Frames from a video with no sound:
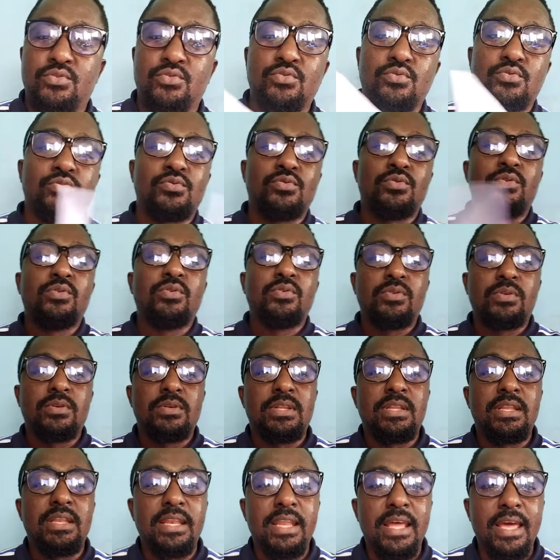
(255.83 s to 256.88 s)
to
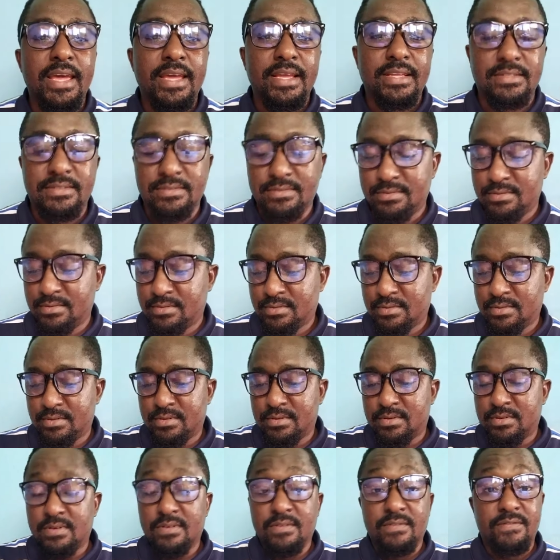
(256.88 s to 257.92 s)
learn
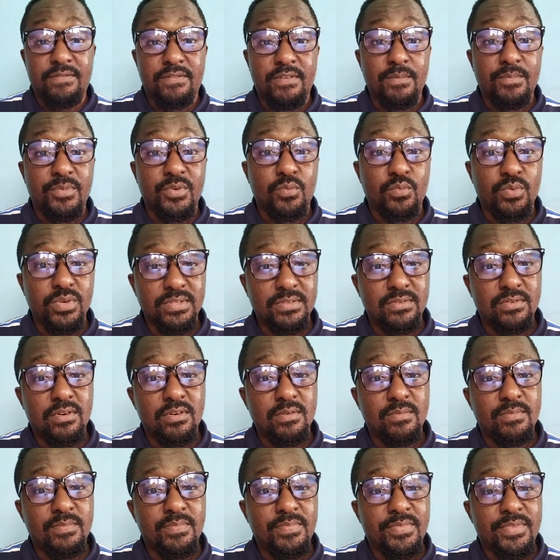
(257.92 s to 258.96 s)
from the
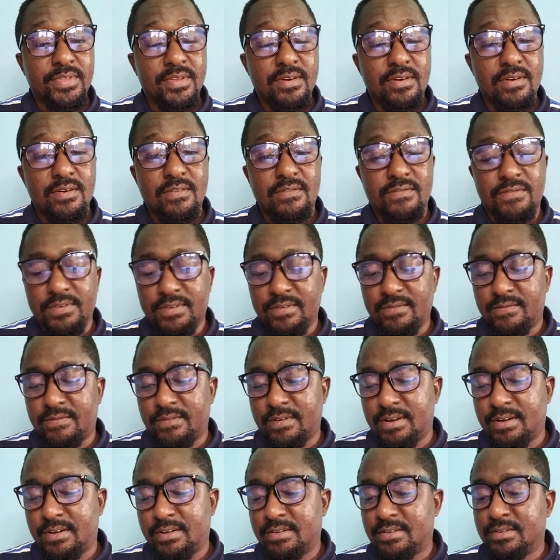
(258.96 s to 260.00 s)
wisdom of
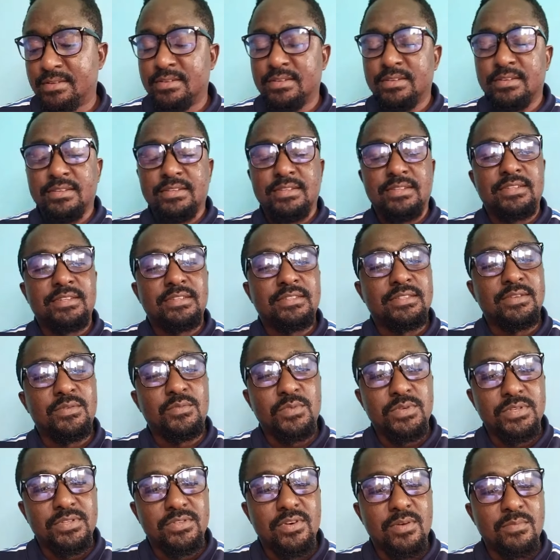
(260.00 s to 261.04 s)
Ifa, the
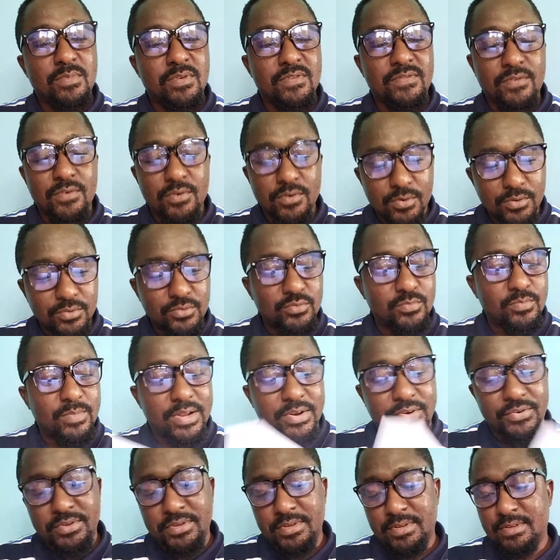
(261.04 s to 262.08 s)
wisdom of
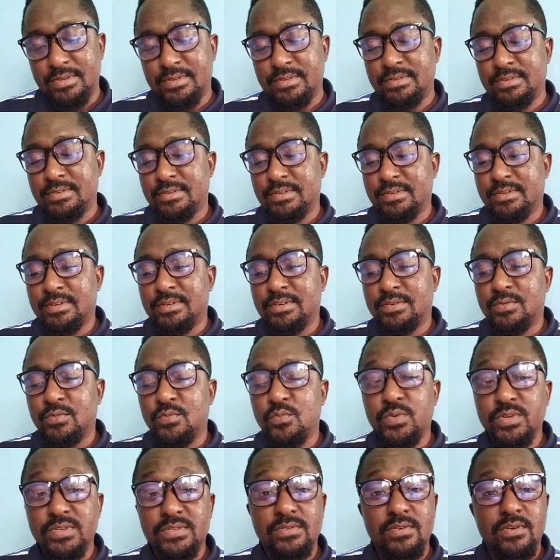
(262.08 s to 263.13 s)
Olodumare,
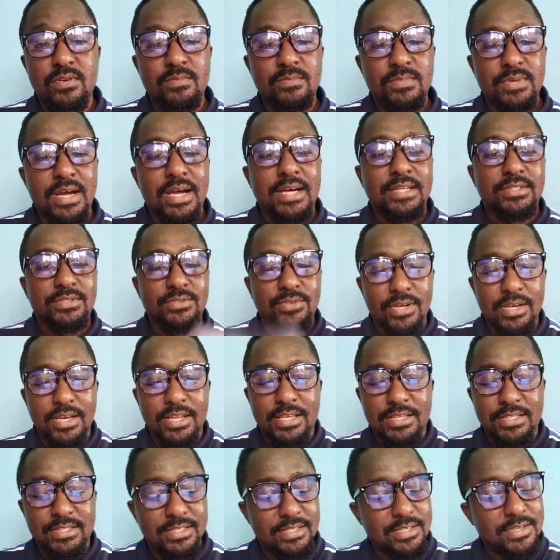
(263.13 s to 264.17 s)
wisdom and
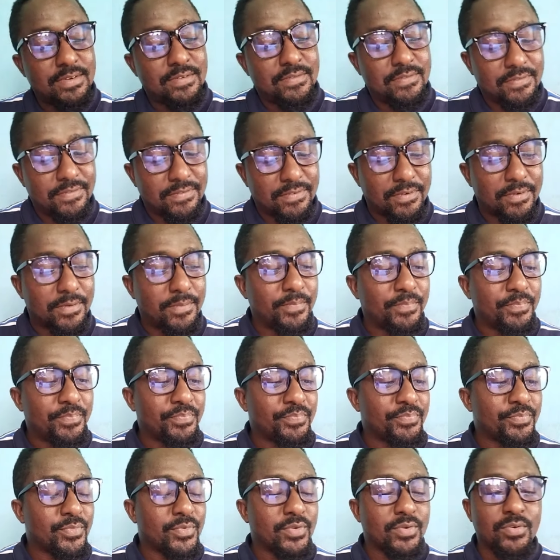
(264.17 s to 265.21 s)
knowledge from
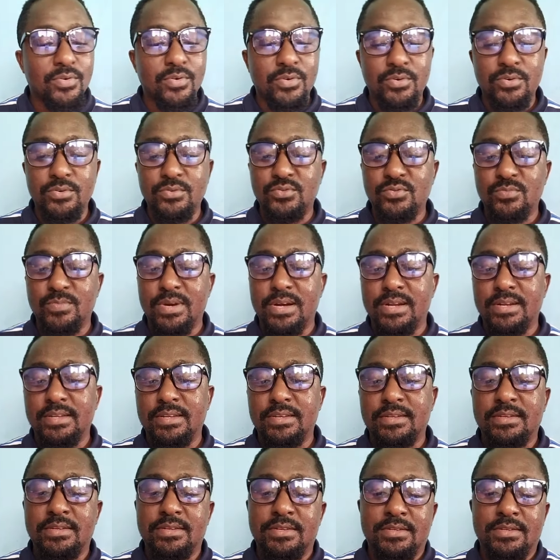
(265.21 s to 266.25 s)
Olodumare.